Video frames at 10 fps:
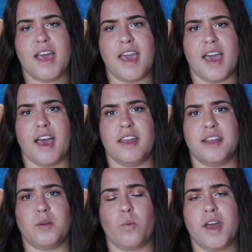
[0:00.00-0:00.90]
and
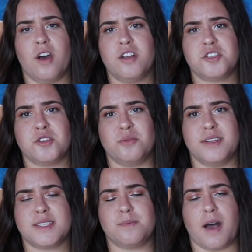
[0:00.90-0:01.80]
it went on to
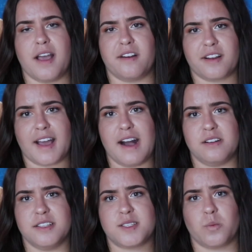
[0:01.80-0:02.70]
inspire
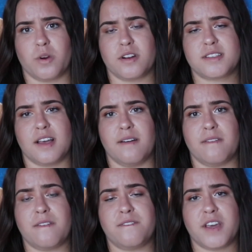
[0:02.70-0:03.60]
countless works
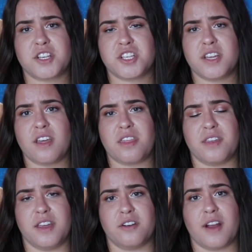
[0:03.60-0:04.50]
of fiction,
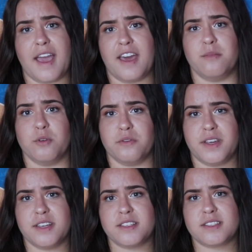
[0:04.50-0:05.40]
theater, and
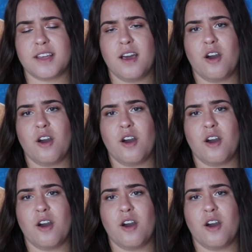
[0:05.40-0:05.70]
movies.